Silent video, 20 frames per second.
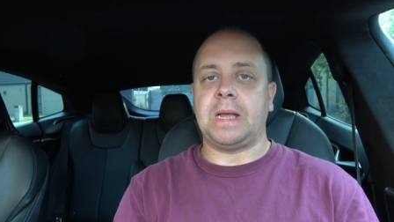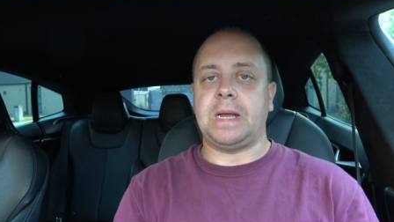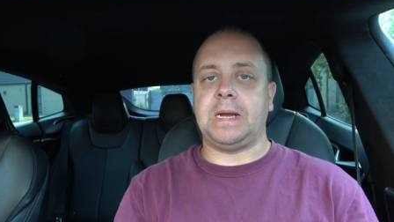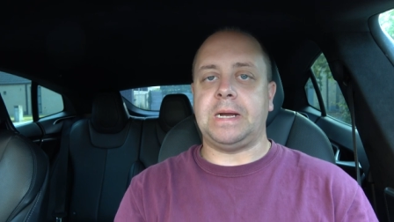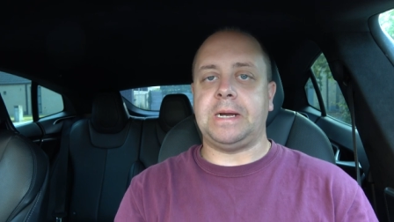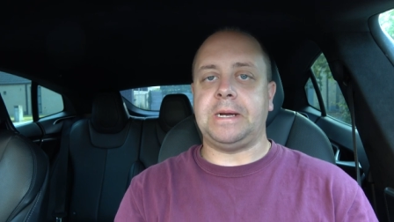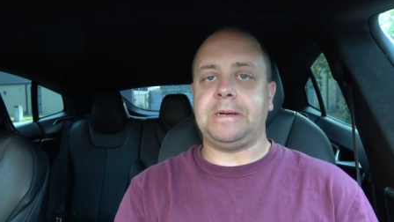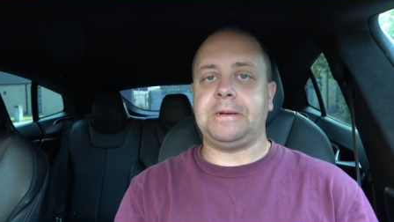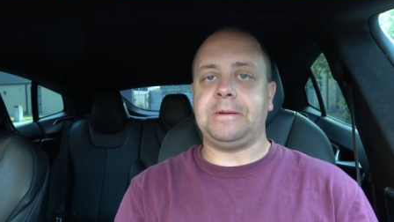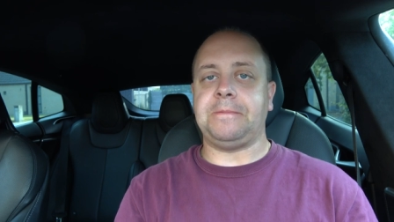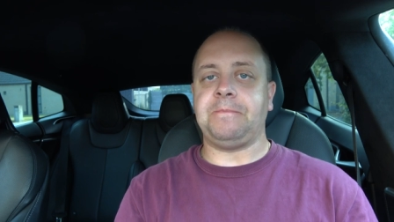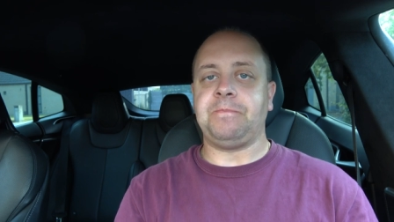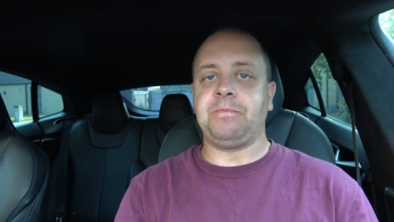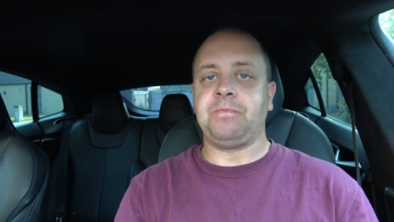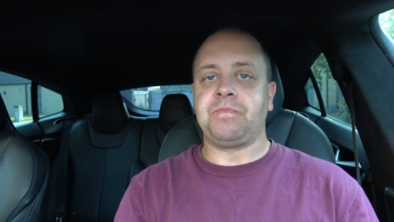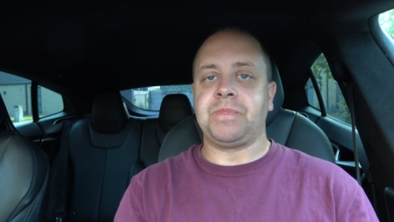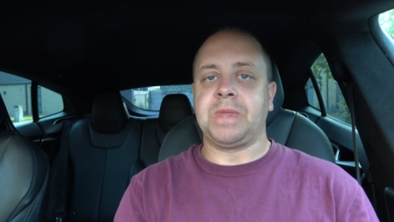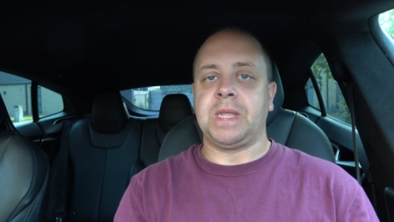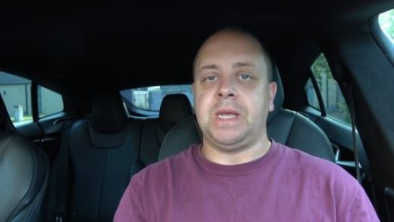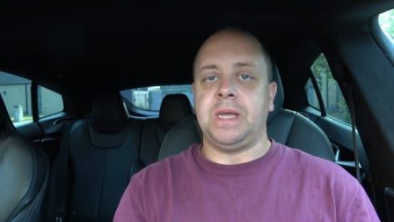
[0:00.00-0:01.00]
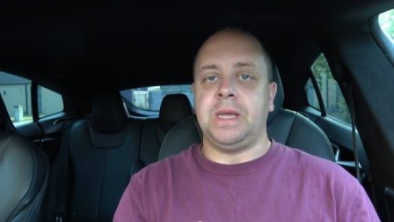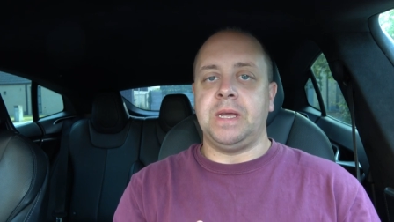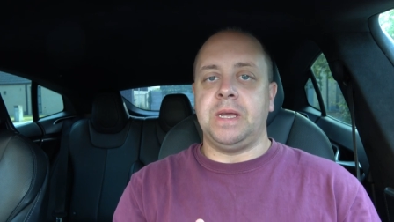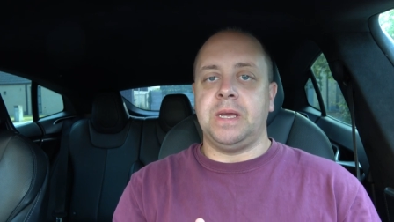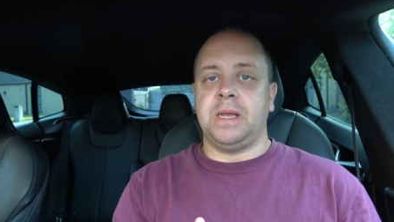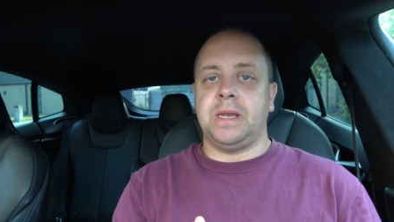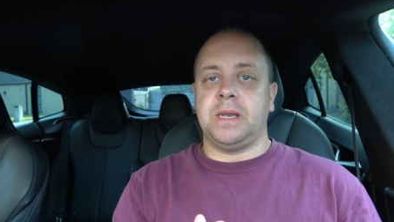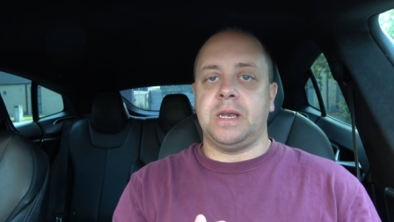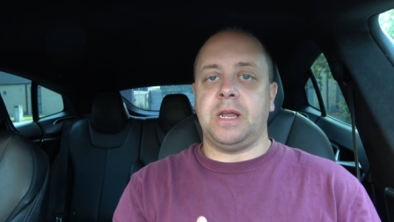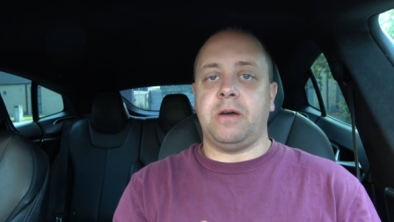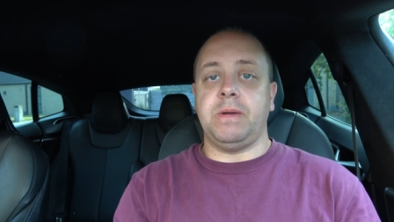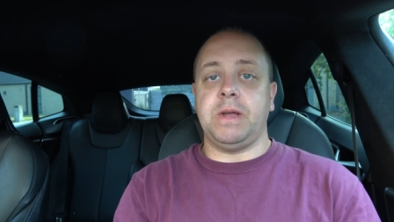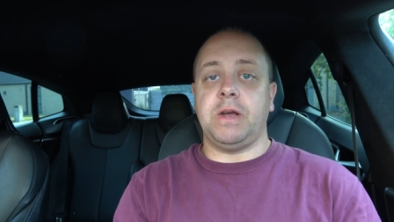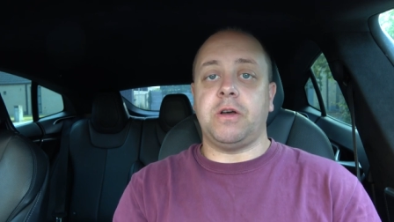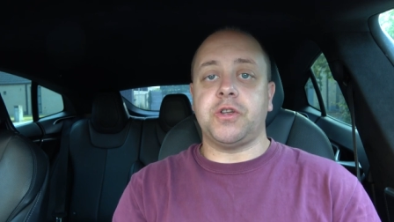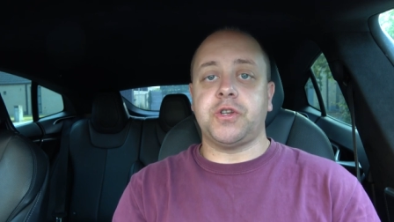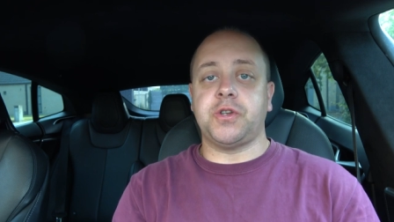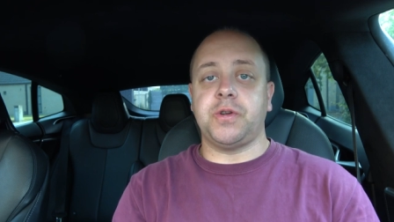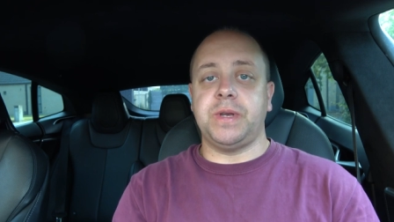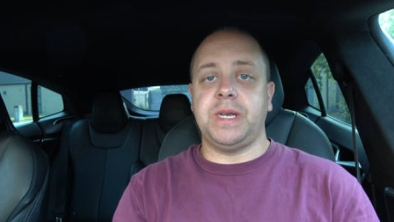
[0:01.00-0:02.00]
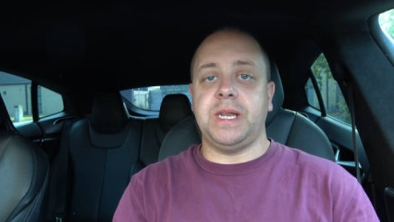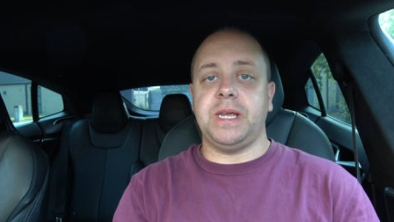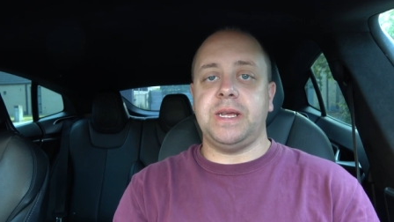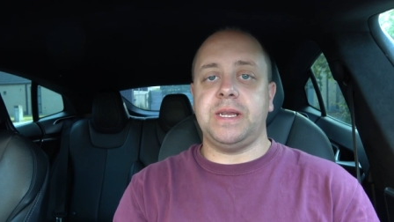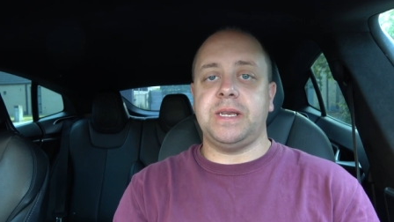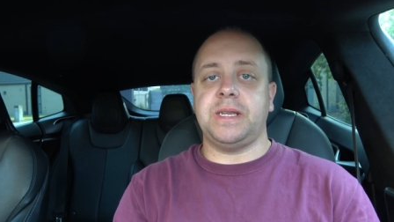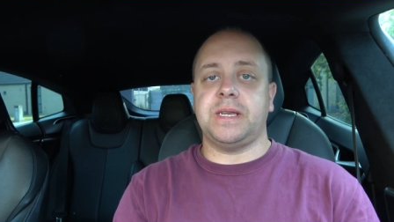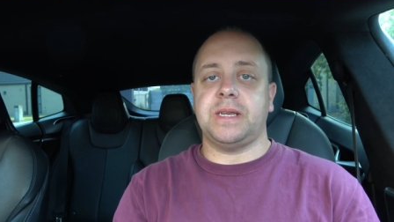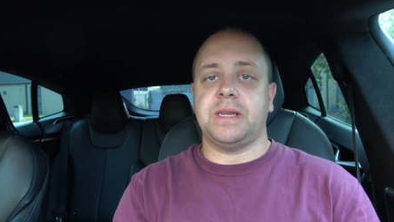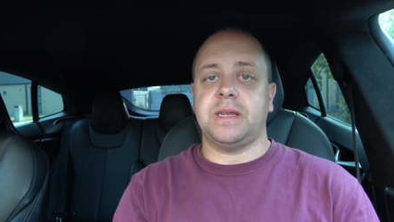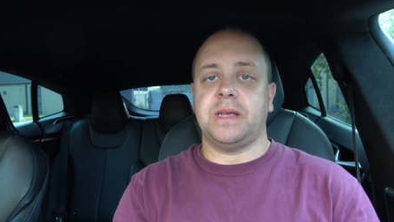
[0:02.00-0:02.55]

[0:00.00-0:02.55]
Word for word: Um, now we also did